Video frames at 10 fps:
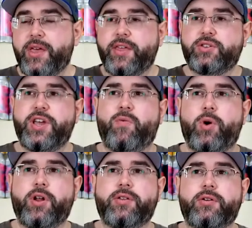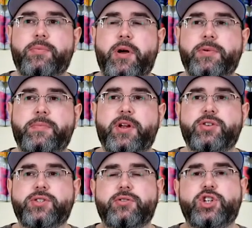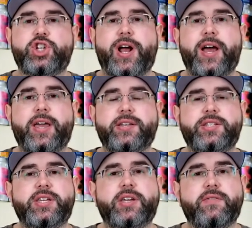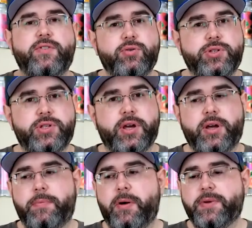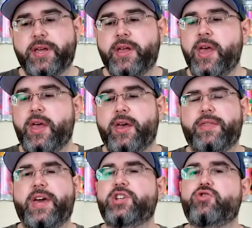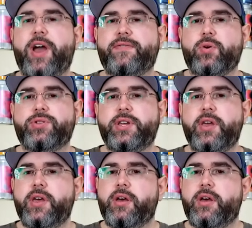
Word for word: They also have one other pumpkin beer. It's their Chai Tea-Infused Pumpkin. That is draft only.